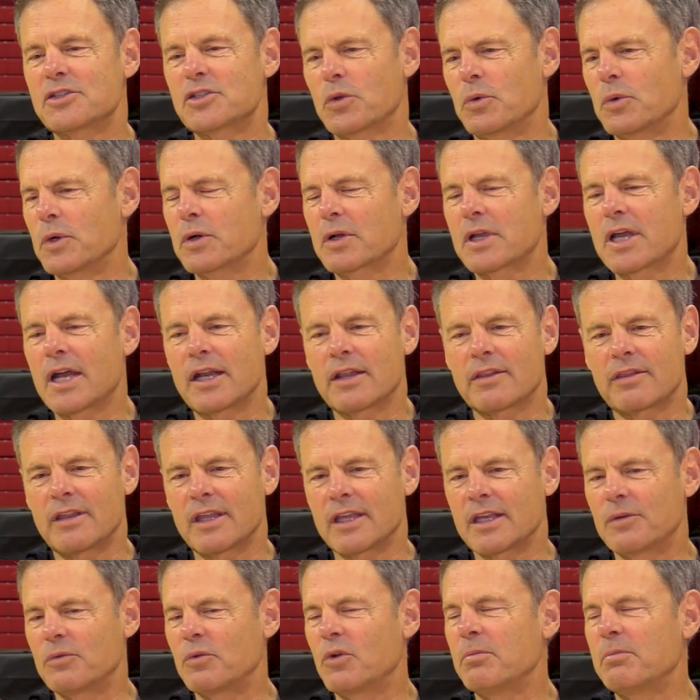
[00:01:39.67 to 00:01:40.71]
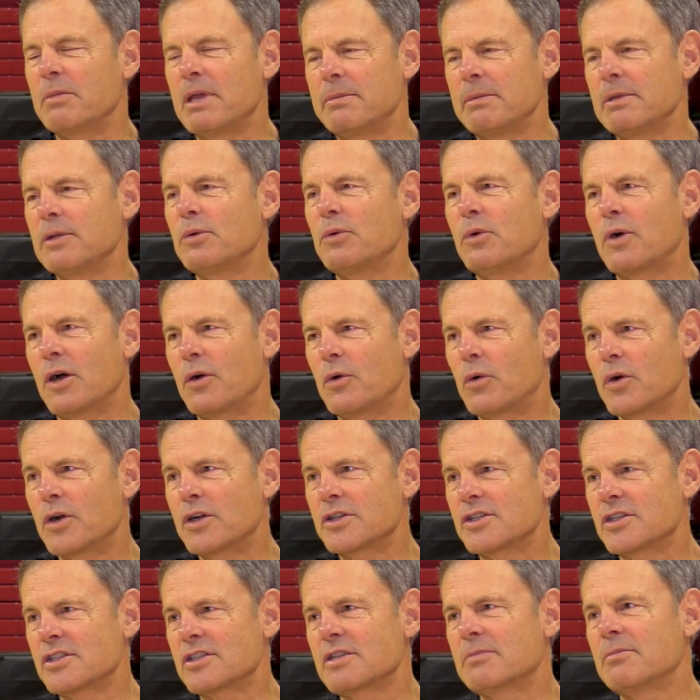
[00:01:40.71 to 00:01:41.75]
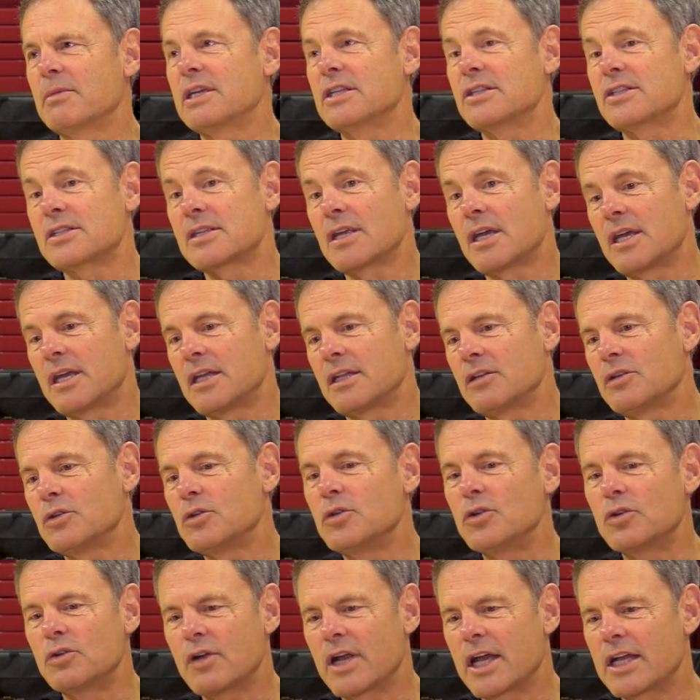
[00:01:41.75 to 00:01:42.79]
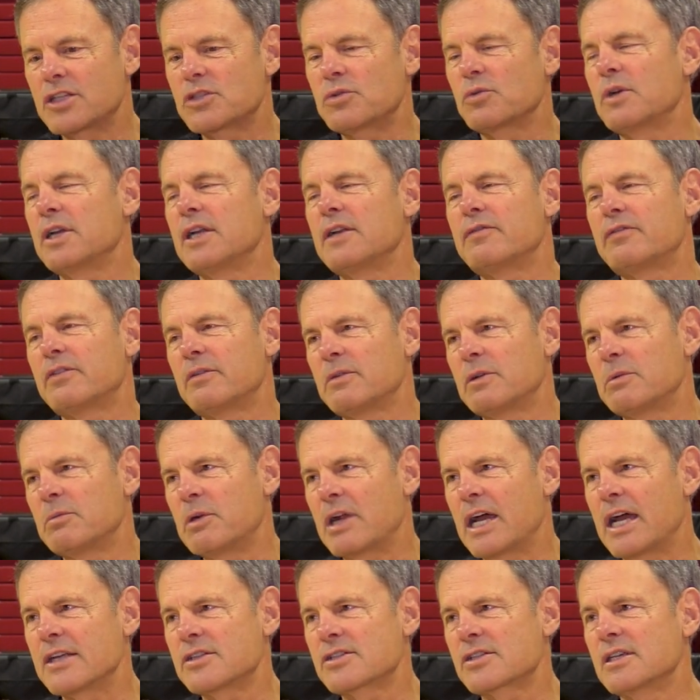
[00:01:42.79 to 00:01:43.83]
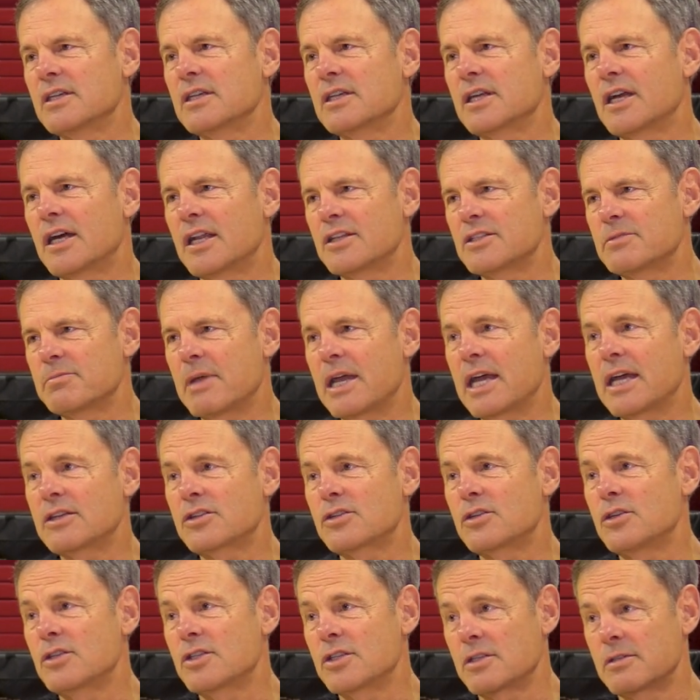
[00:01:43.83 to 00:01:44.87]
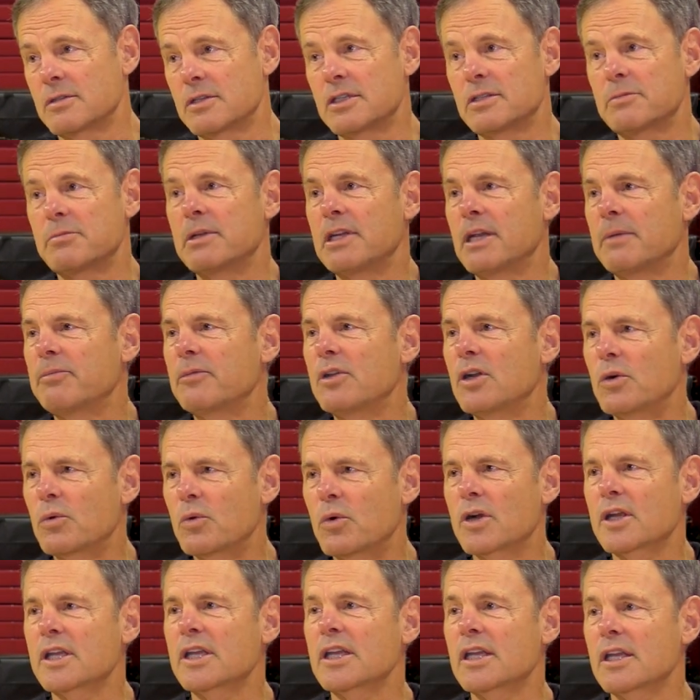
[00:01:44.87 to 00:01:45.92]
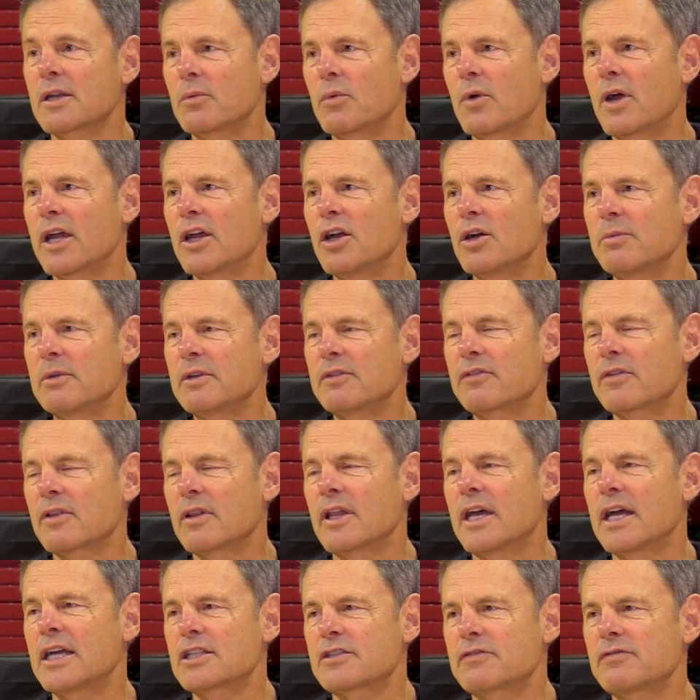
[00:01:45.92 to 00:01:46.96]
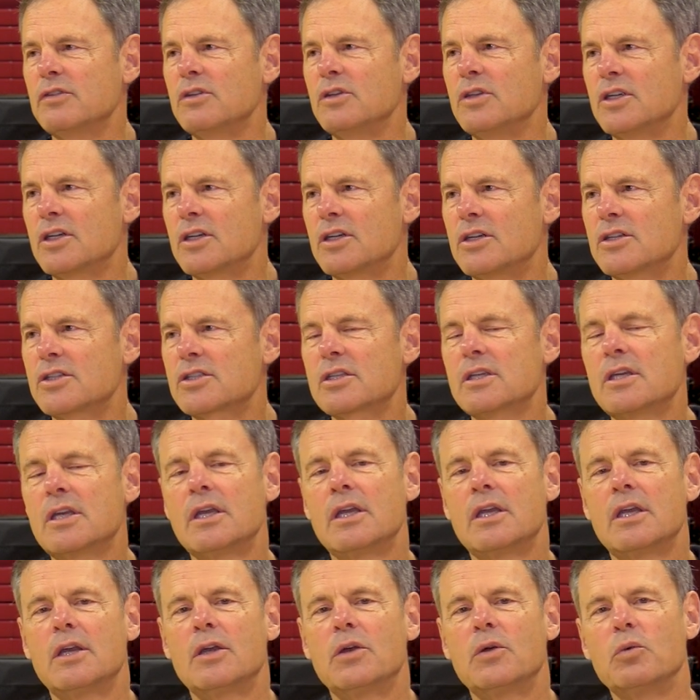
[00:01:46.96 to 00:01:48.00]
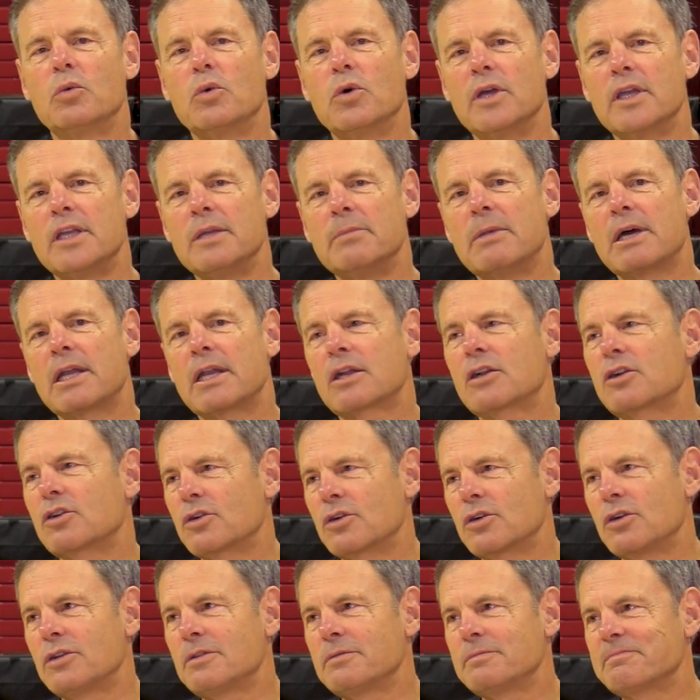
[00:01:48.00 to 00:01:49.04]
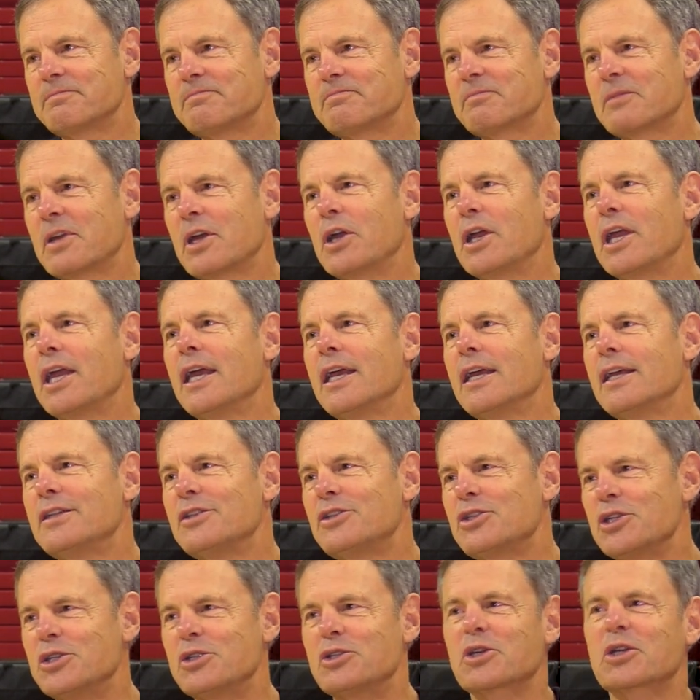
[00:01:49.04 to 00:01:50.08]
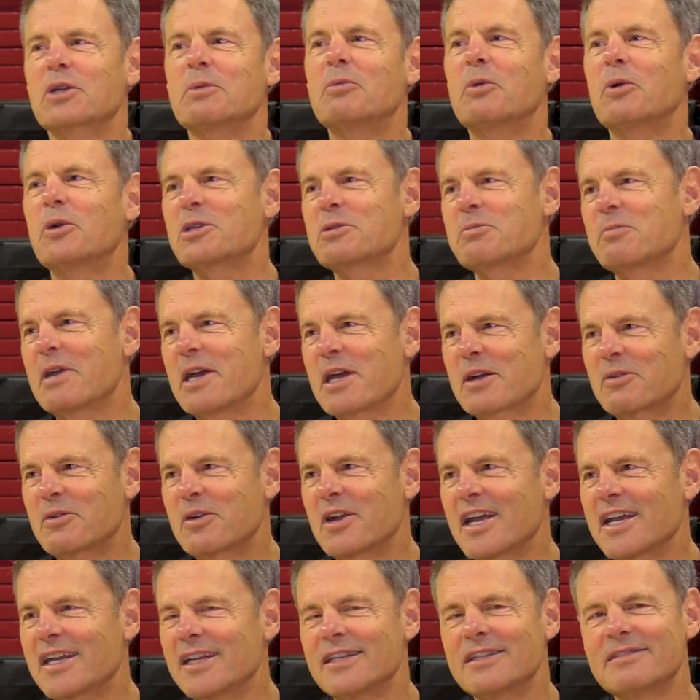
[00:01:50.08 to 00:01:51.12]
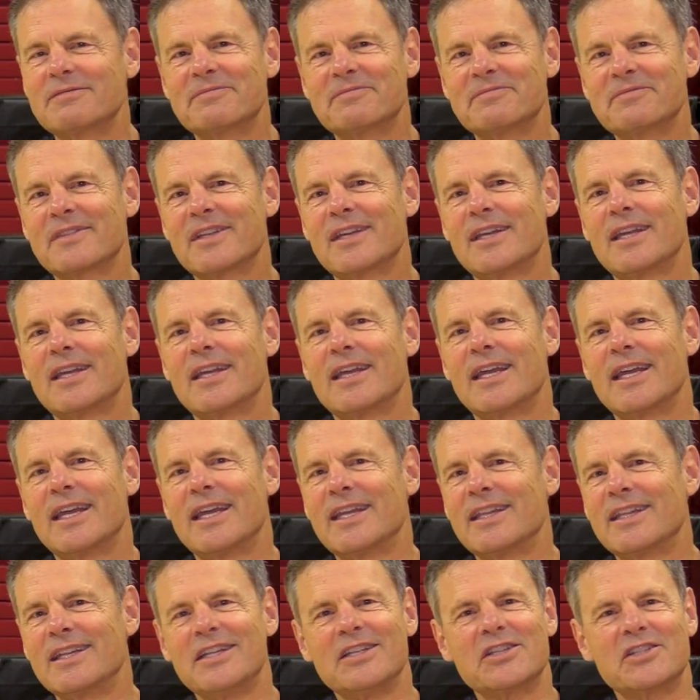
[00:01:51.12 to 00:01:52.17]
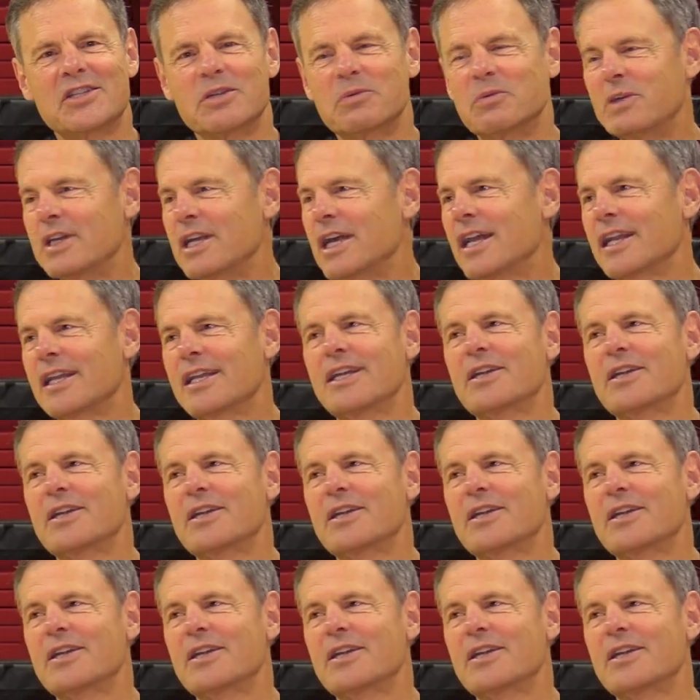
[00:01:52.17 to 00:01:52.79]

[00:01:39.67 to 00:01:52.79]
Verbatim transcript: we were kind of thinking, well, maybe we want horses. And my son, who graduated from Nebraska, got his master's, has been up there working in Wyoming for the last few years. Well, he met a girl, and she took him horseback riding. And then he said, we got to